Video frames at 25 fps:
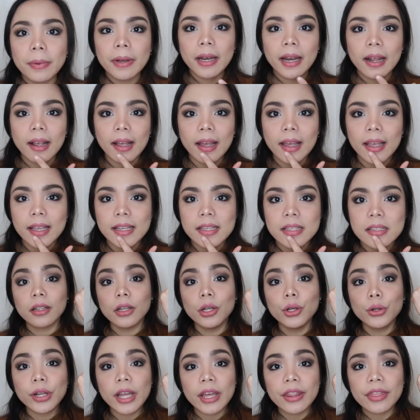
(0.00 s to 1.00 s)
pala, guys.
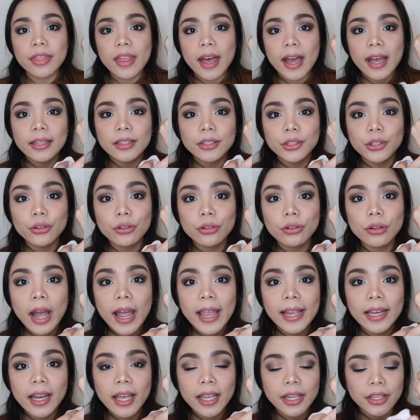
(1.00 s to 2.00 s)
Look at that. Yung
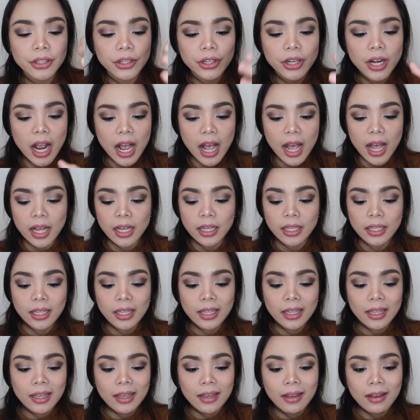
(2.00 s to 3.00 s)
eyeliner, ha?
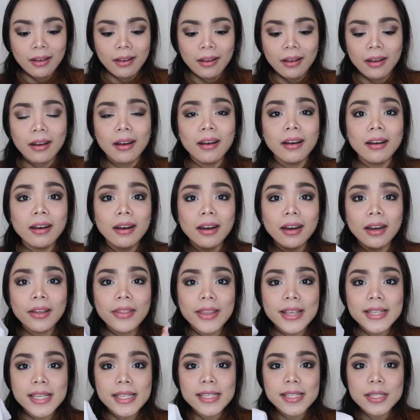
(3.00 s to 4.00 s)
Oh,
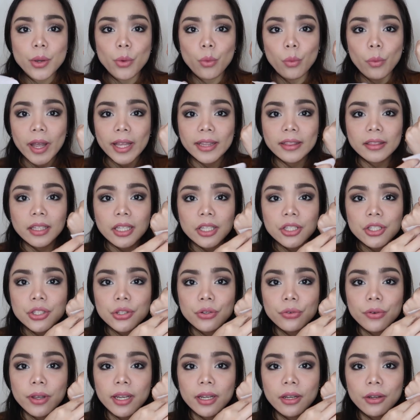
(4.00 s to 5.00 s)
this is a wet
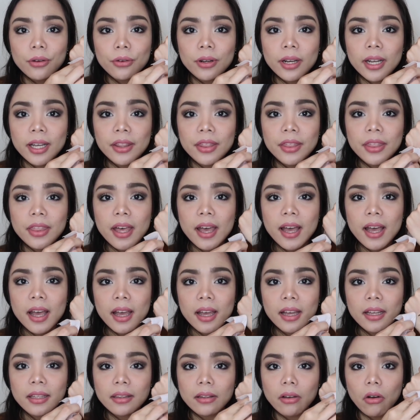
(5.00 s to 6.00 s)
tissue, and look at
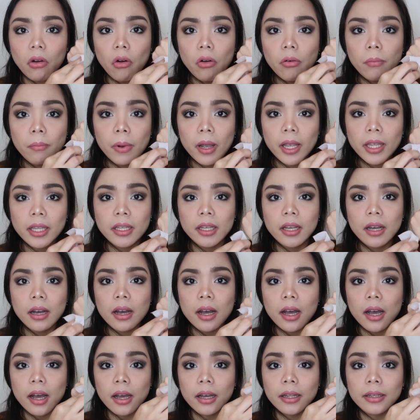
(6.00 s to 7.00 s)
that. Oh my
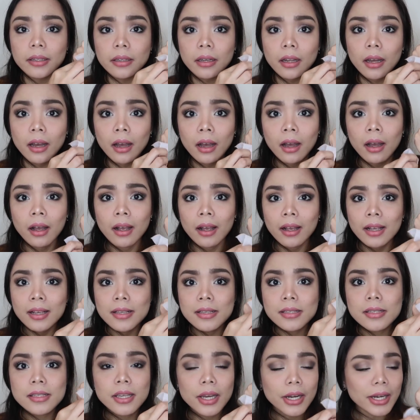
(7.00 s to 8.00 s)
god.
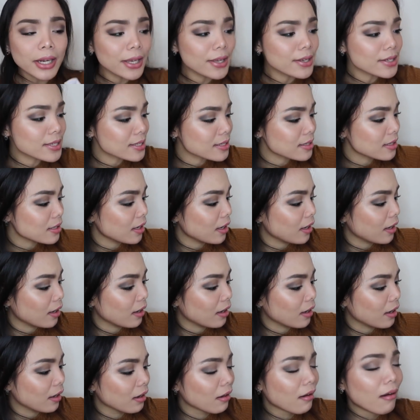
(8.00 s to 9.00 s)

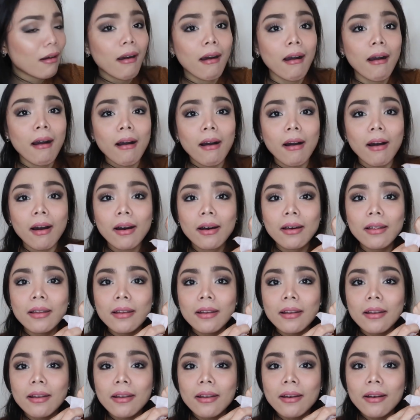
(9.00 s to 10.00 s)
Seriously.
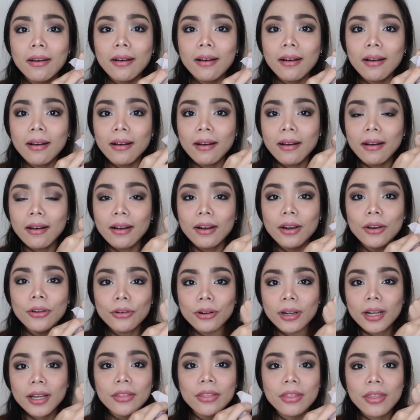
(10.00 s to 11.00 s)
Hala,
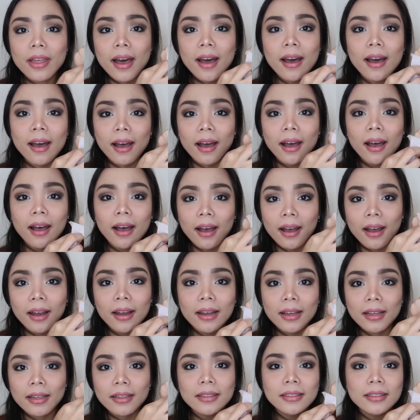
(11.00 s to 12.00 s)
look at
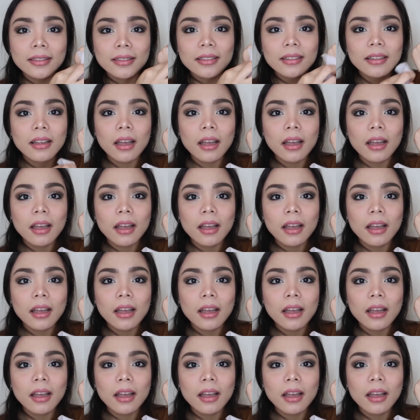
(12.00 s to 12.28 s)
that.